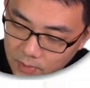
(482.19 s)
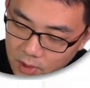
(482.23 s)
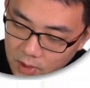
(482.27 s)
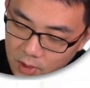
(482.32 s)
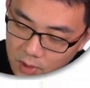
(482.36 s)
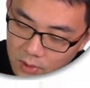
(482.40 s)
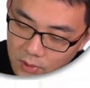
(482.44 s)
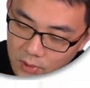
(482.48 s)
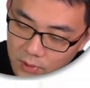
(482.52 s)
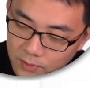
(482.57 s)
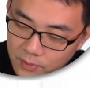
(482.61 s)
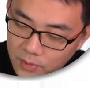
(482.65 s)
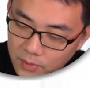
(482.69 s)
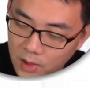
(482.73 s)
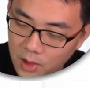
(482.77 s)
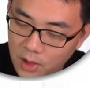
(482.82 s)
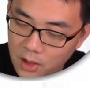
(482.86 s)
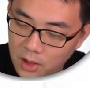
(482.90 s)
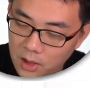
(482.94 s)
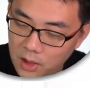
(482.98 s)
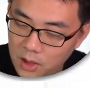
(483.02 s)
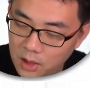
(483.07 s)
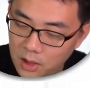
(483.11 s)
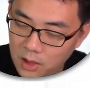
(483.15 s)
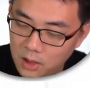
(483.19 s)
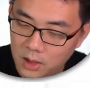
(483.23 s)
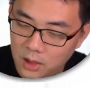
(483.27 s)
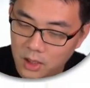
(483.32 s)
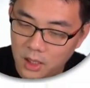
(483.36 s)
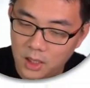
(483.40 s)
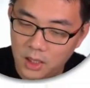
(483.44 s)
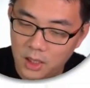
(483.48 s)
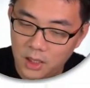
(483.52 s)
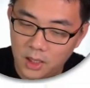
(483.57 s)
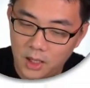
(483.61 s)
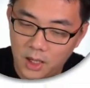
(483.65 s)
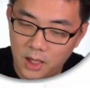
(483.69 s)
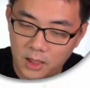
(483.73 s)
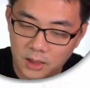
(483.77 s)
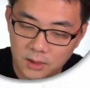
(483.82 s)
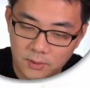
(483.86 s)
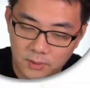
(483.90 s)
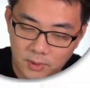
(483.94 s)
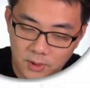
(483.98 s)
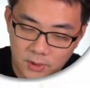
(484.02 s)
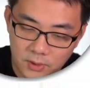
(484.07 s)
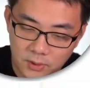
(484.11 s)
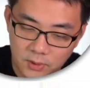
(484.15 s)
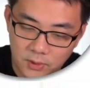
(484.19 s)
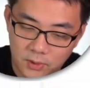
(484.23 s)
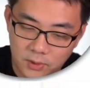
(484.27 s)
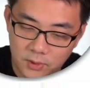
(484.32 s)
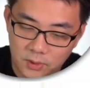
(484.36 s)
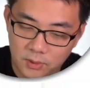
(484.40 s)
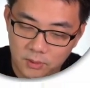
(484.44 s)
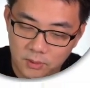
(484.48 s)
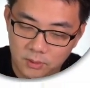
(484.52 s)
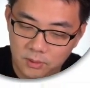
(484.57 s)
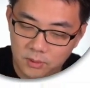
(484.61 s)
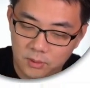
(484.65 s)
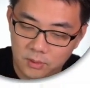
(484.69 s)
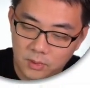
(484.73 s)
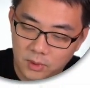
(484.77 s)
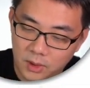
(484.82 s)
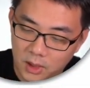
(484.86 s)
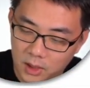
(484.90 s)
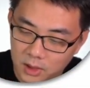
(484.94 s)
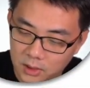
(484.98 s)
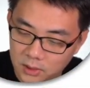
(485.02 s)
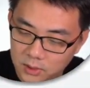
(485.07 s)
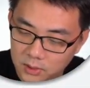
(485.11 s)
You k x plus 2, yeah.